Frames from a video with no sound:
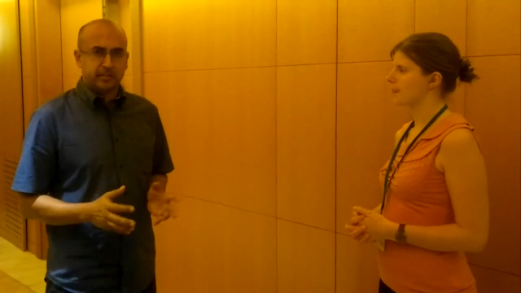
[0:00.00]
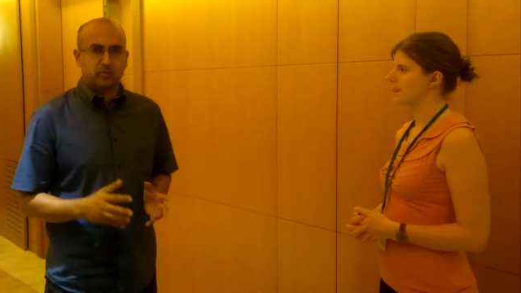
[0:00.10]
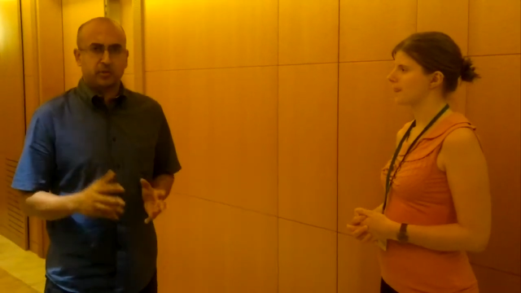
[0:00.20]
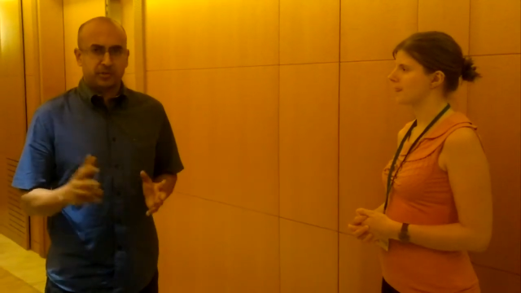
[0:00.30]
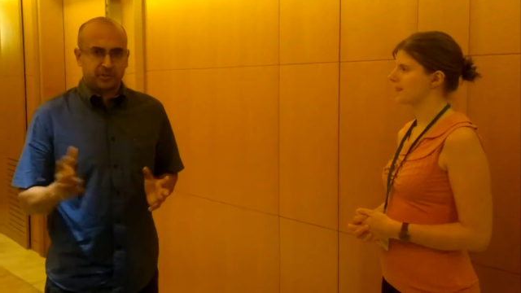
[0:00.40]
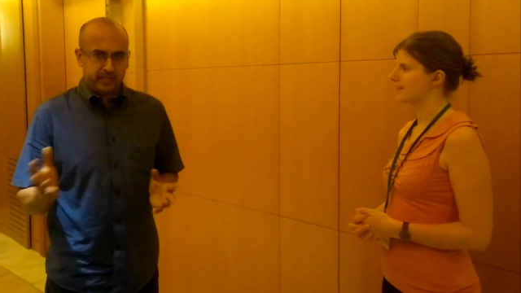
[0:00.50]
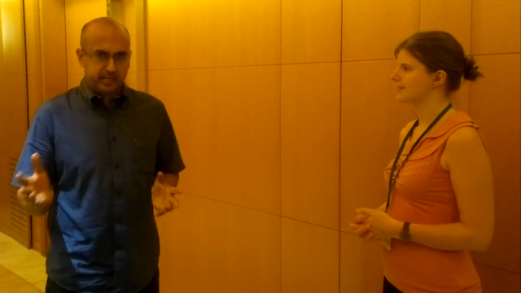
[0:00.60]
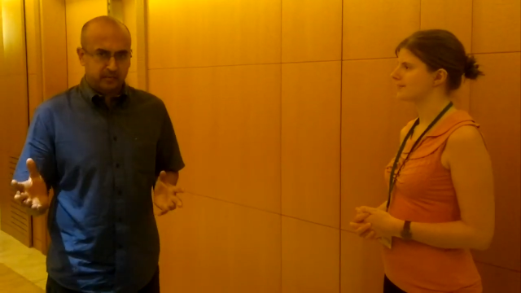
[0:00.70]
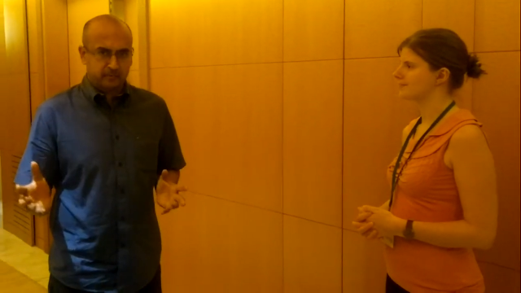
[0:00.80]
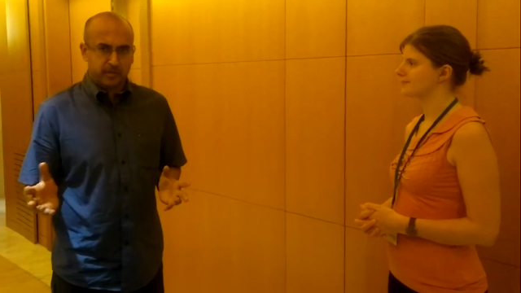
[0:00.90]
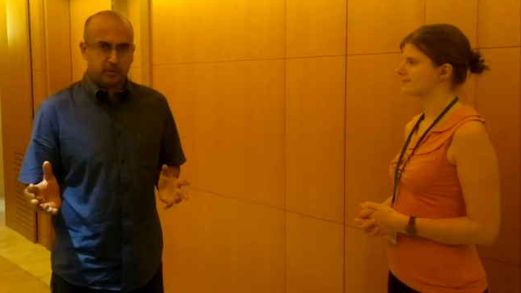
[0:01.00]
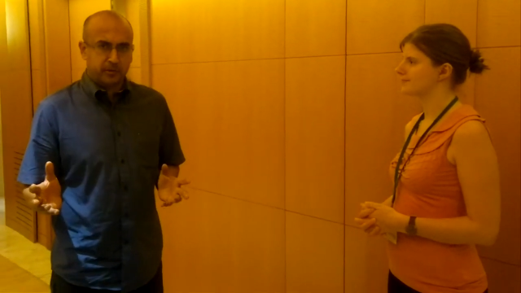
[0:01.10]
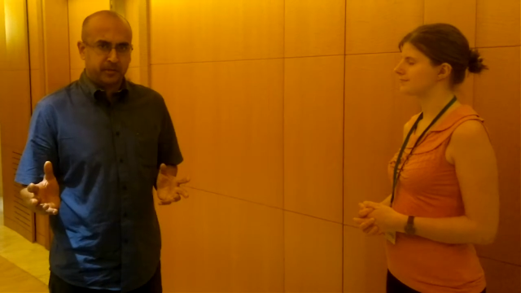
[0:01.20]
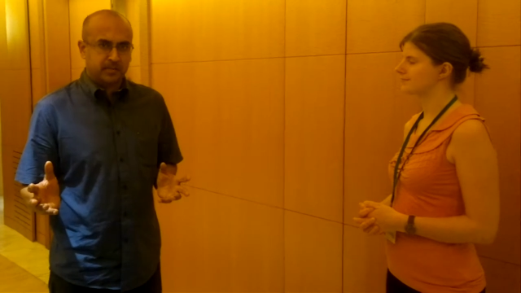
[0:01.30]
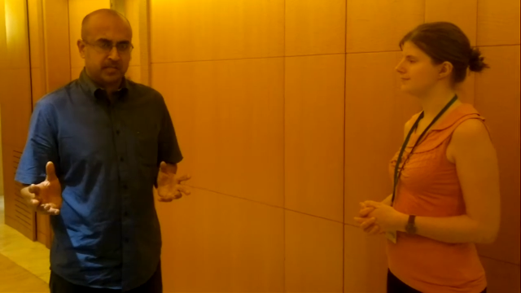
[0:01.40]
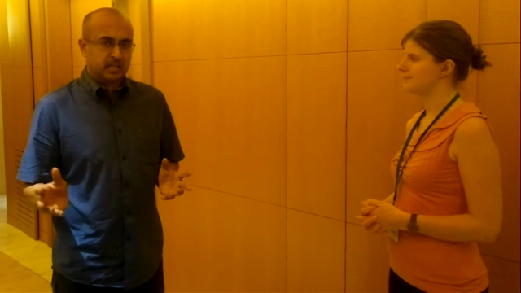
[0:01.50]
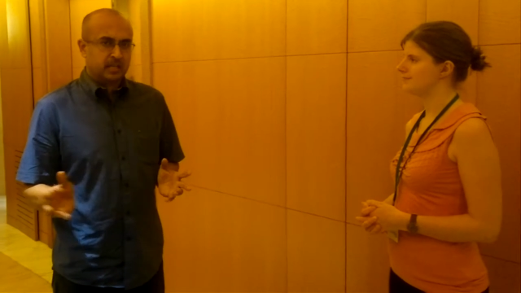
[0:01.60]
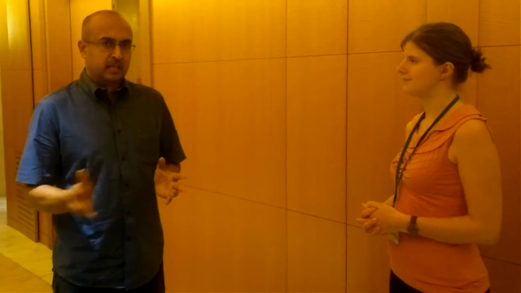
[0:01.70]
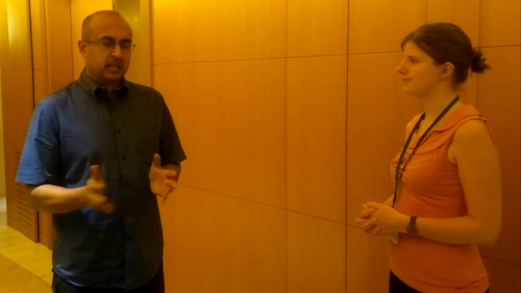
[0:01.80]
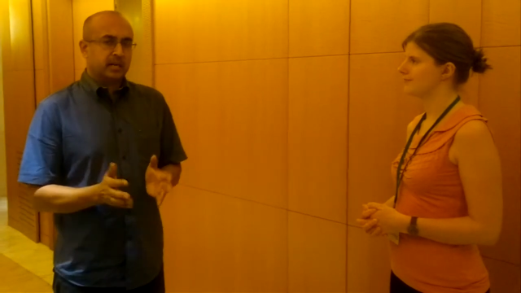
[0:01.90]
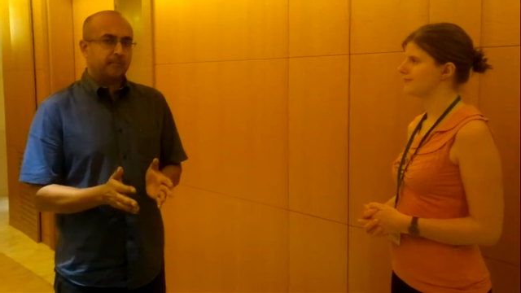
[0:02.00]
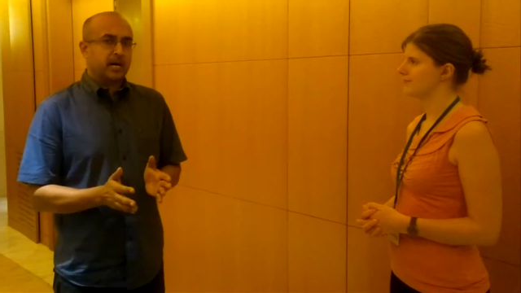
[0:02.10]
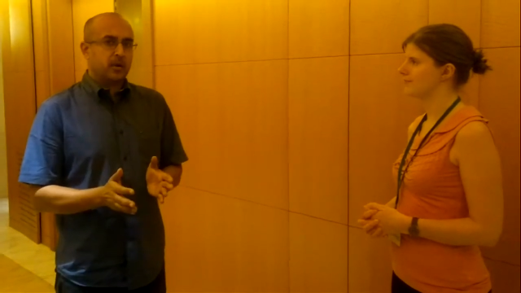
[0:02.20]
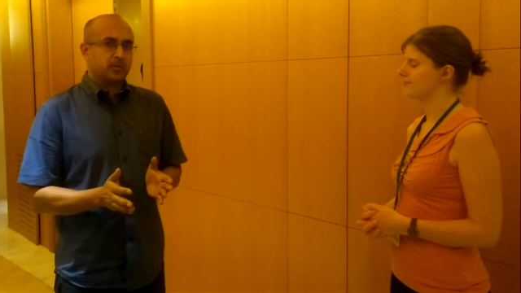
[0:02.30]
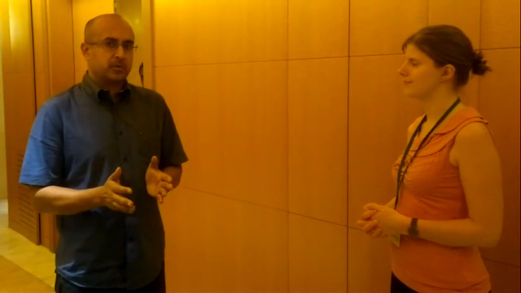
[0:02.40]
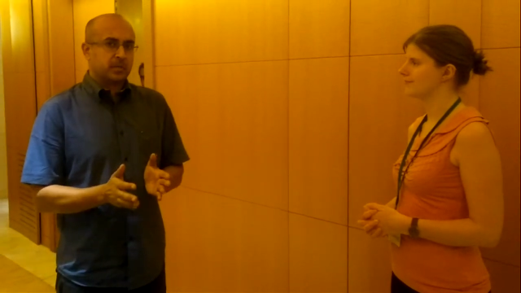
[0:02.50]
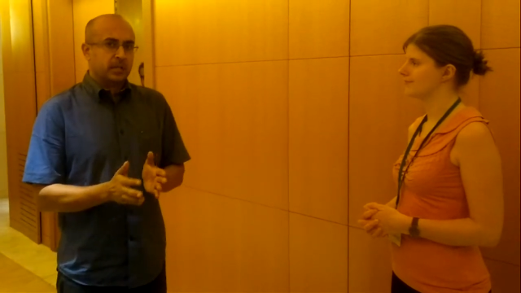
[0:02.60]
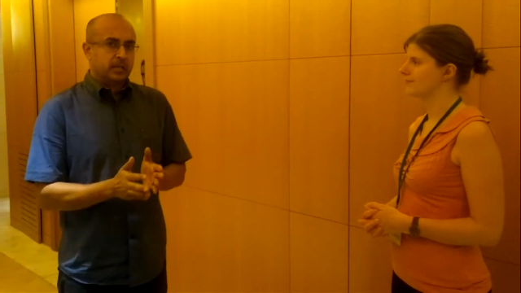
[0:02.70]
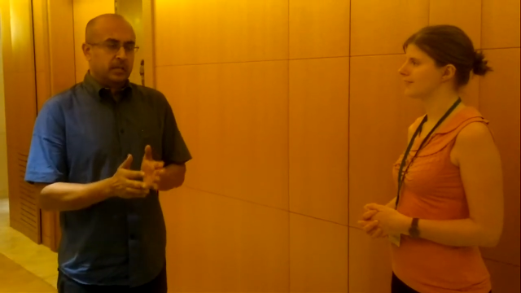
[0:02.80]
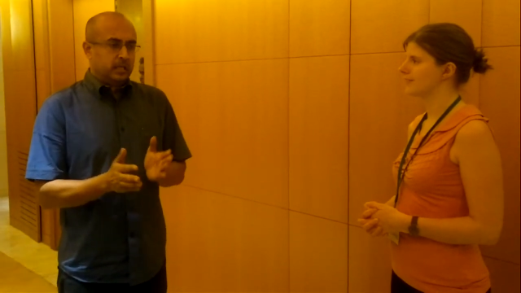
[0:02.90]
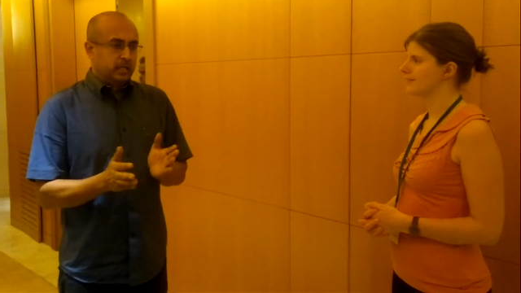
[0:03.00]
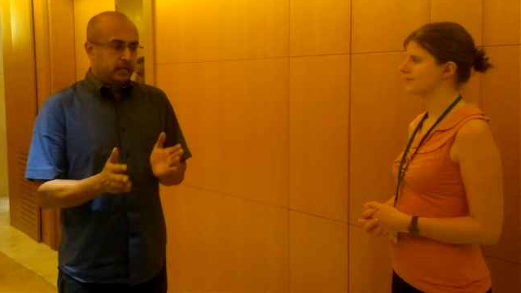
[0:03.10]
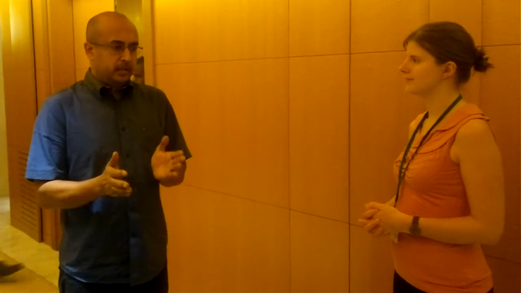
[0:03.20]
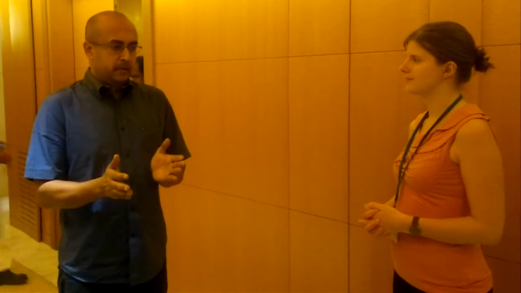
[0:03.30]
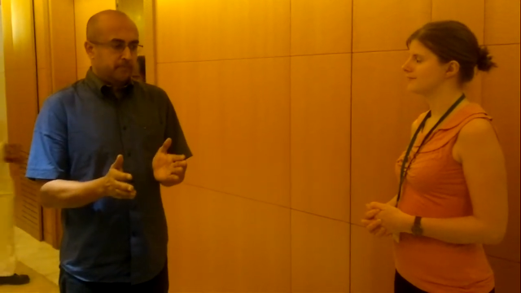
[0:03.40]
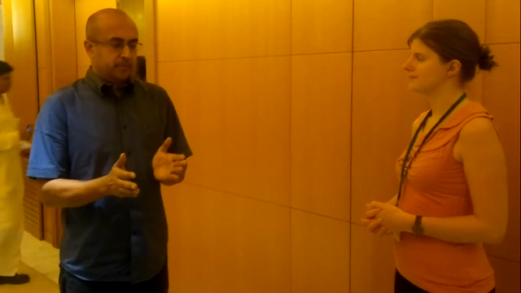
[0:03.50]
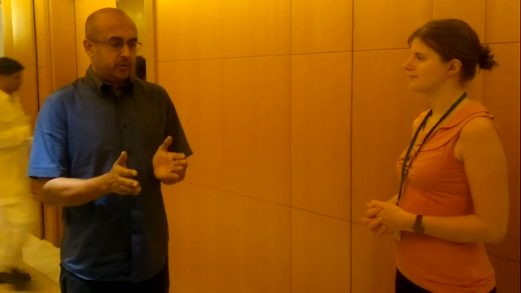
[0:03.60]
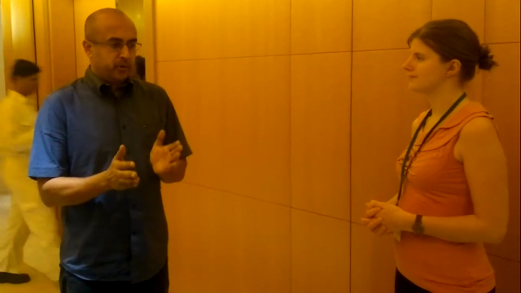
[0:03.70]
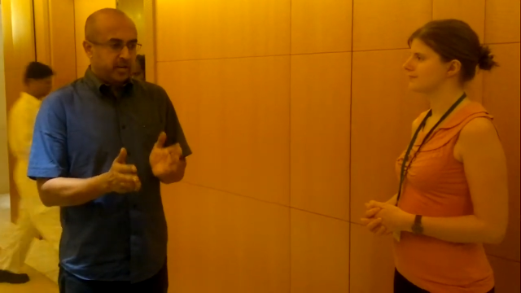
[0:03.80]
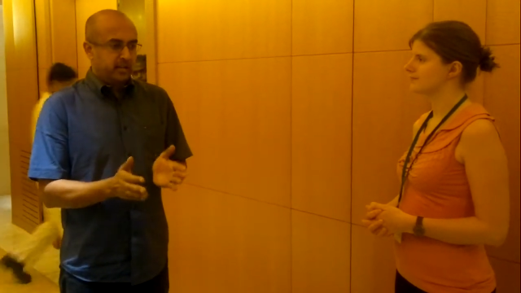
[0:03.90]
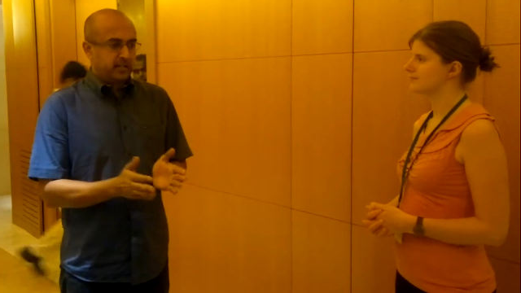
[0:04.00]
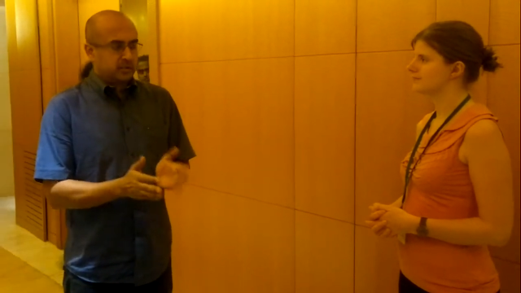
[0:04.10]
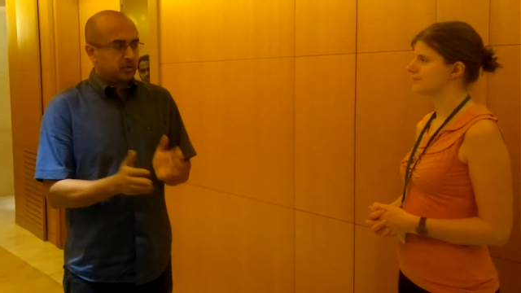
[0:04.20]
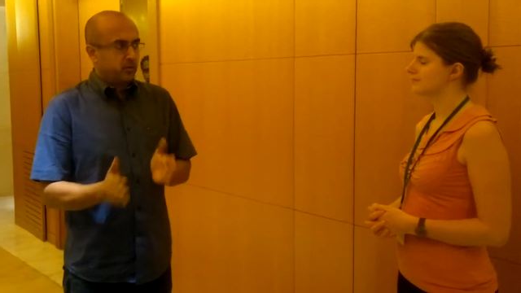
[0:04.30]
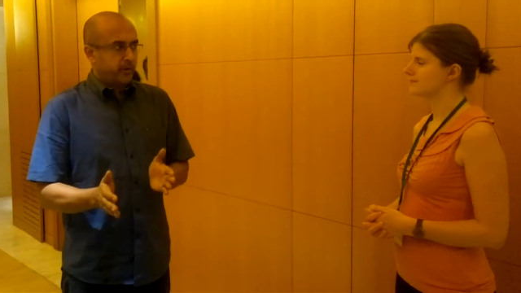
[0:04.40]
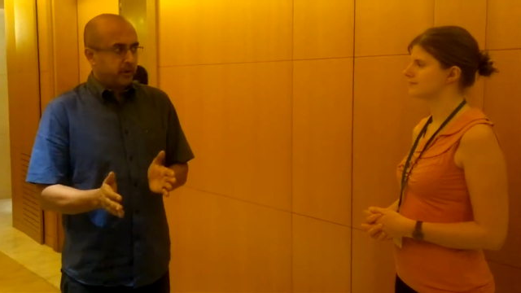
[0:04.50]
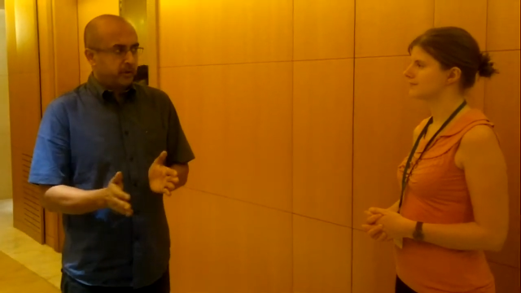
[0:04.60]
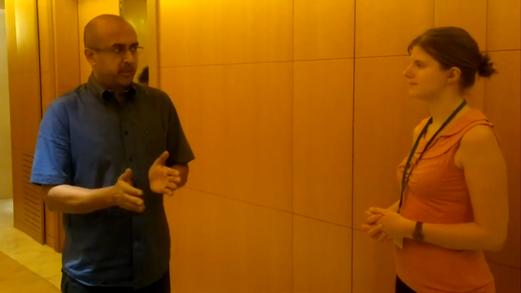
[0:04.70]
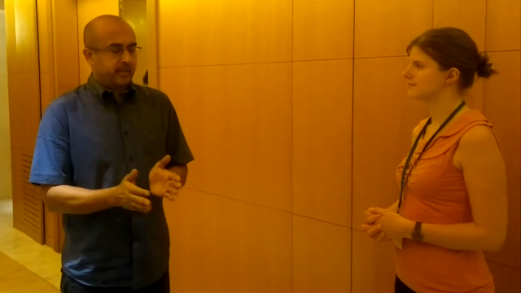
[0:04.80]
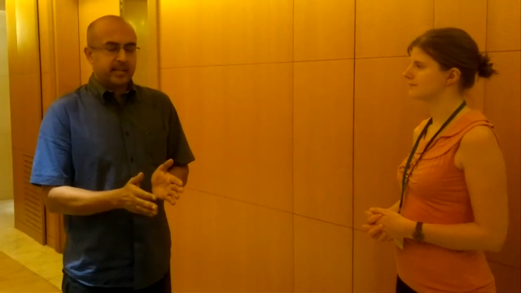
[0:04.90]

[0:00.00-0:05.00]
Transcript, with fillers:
Speaker 1: that you want to share with the audience about the training that's going on?